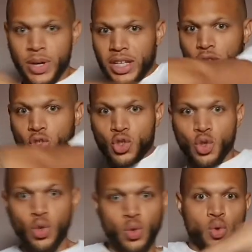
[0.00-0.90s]
3,
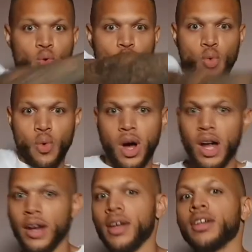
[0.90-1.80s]
2, 1.
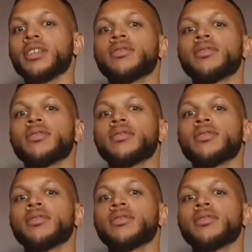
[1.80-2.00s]
Relax